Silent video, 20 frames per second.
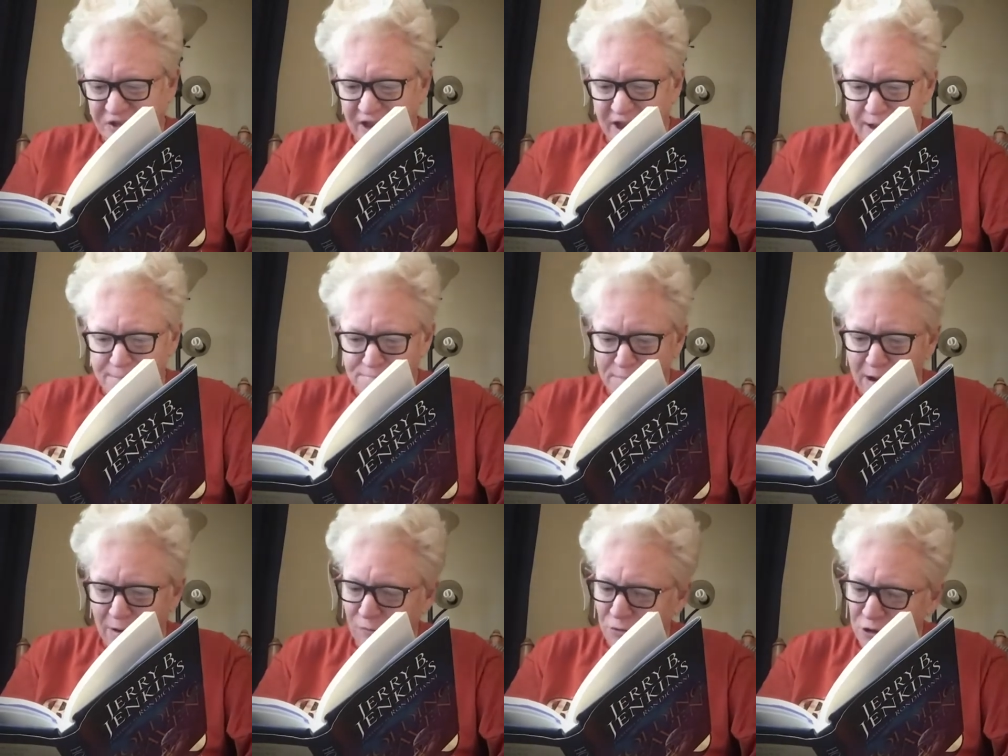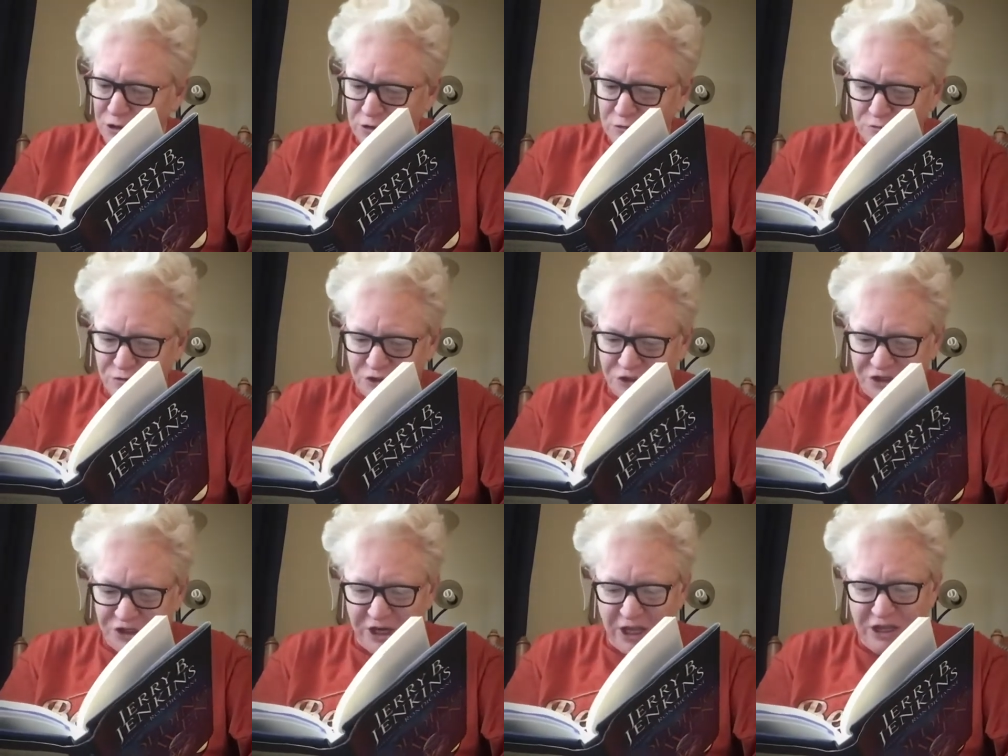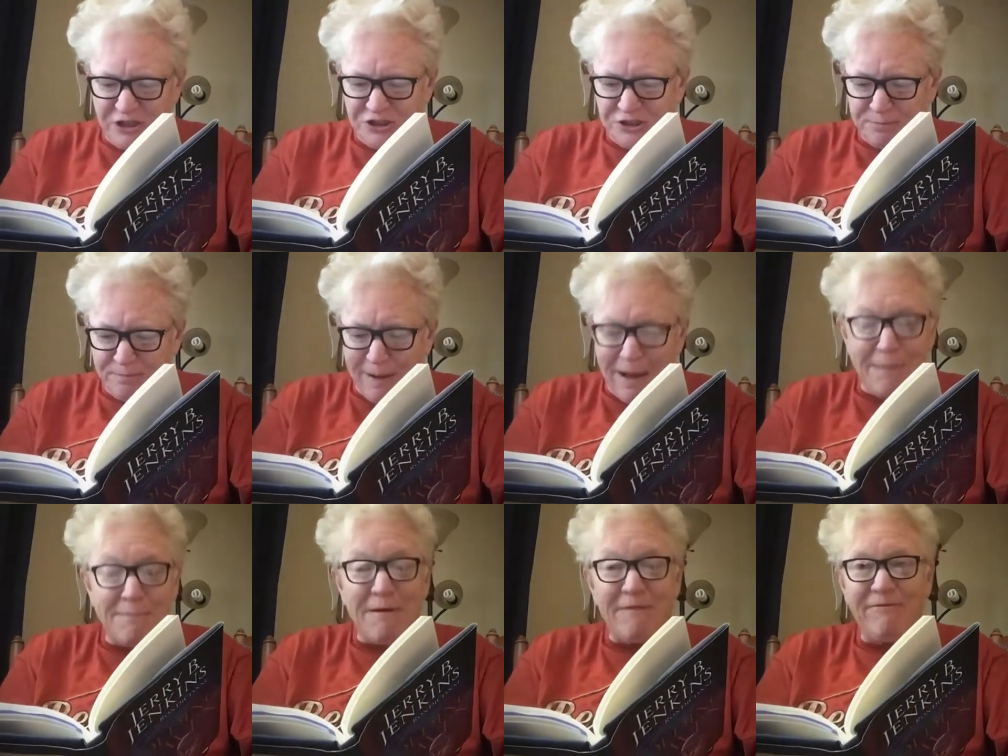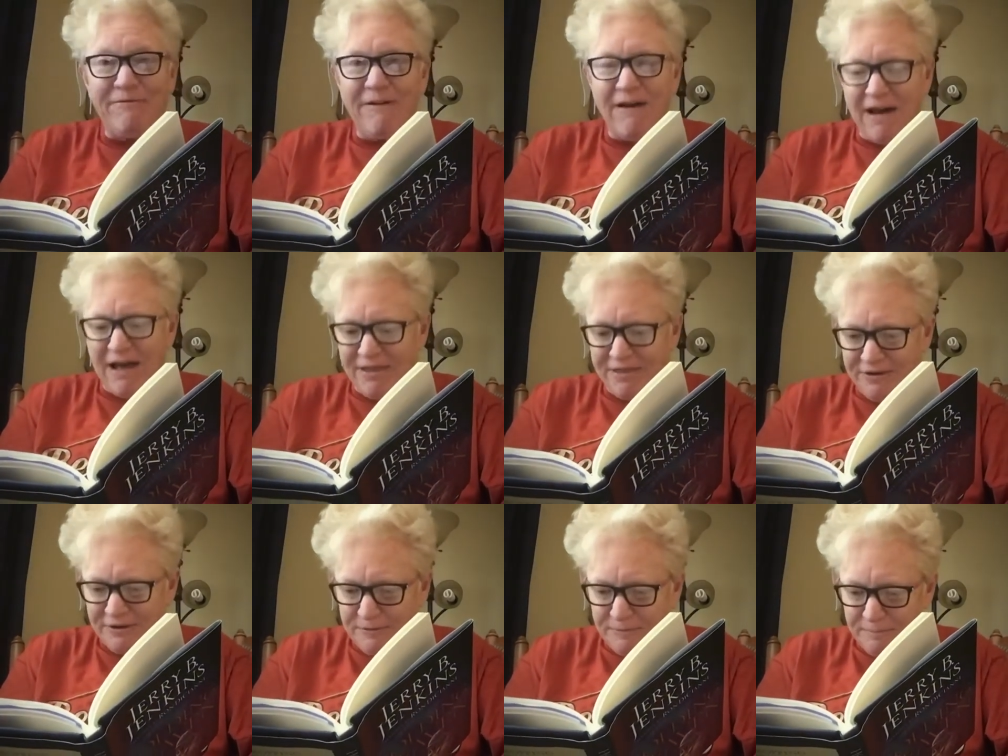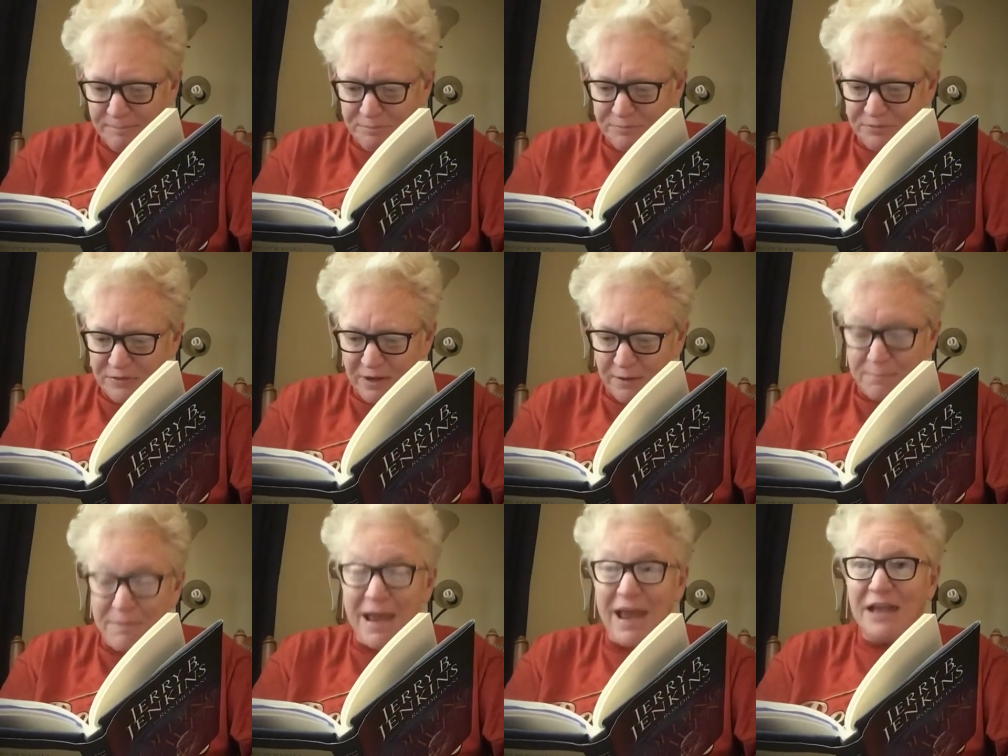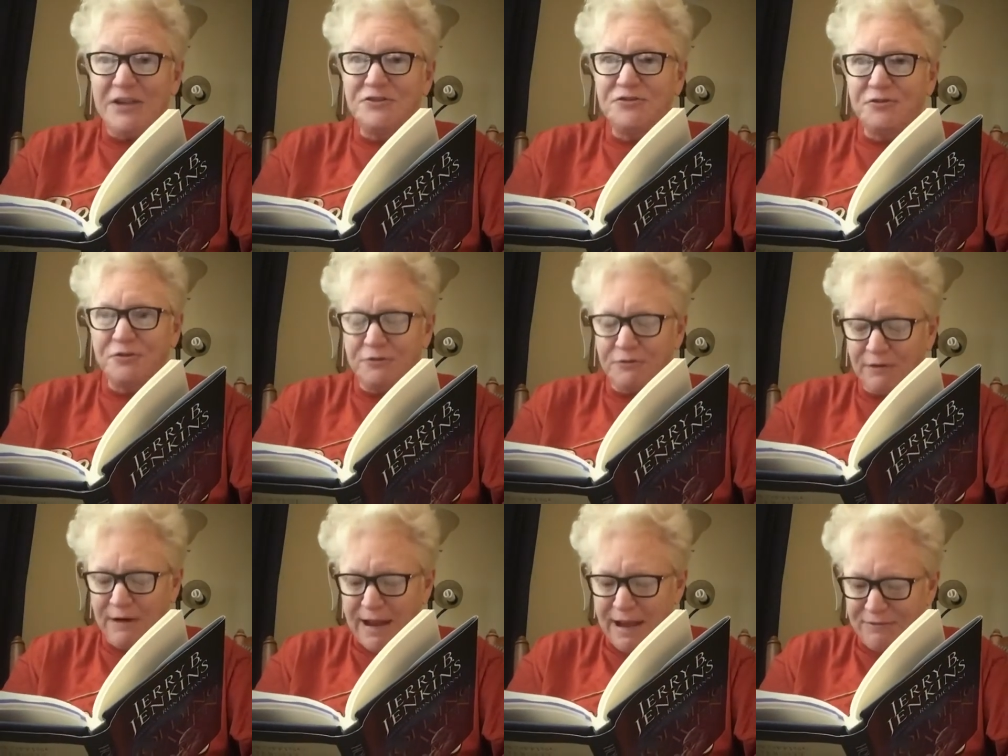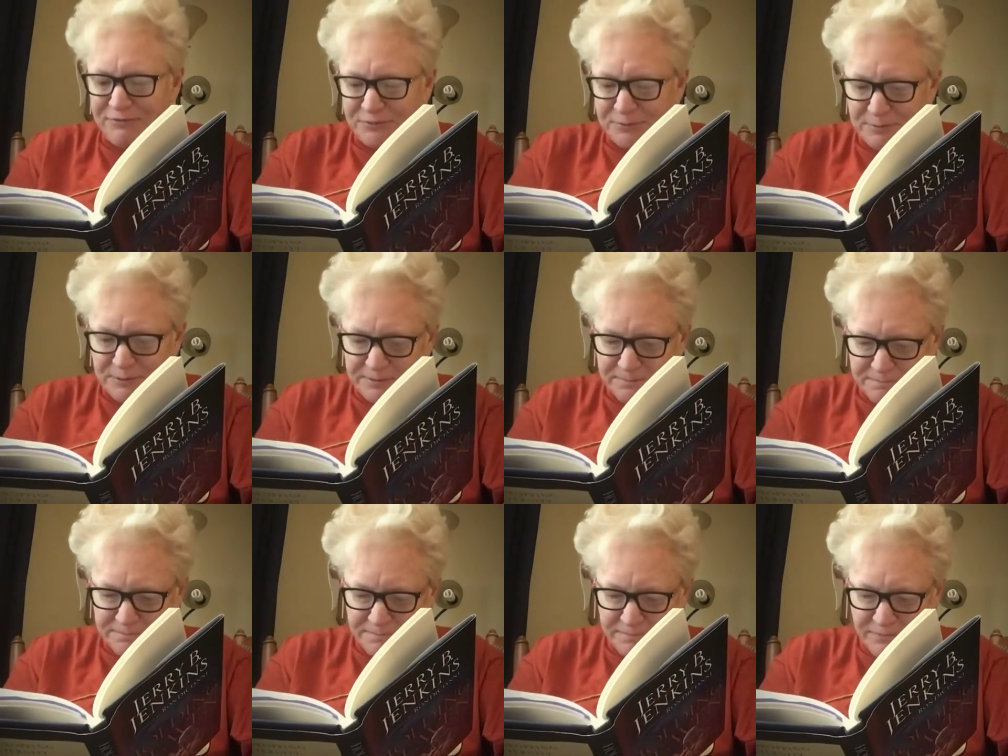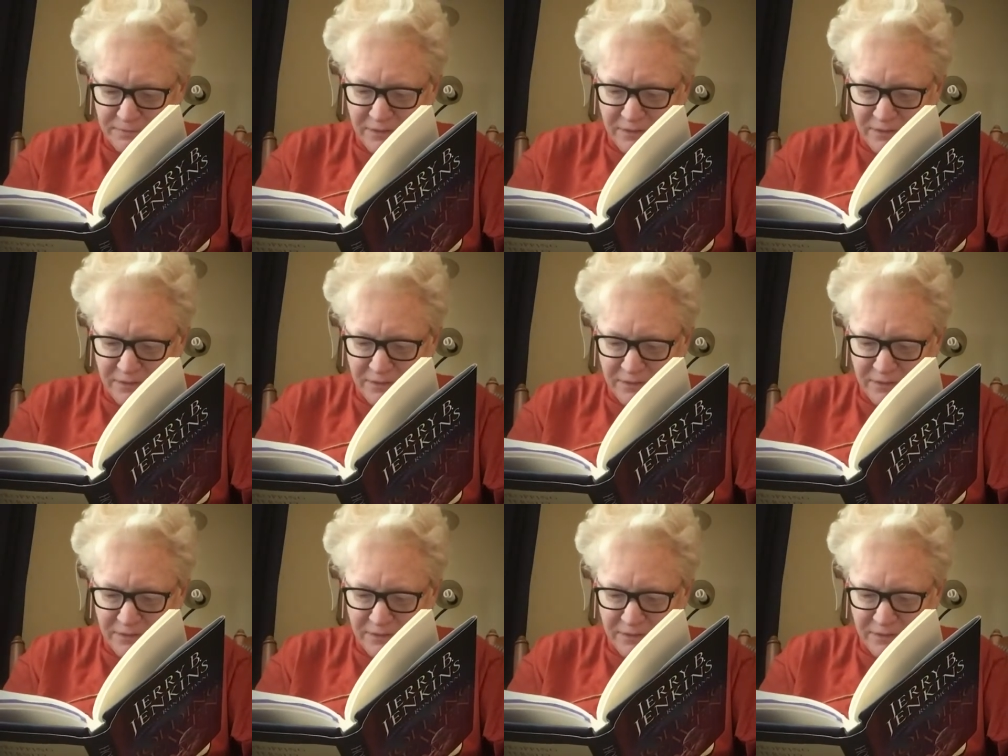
time my work was judged by my father, a master craftsman.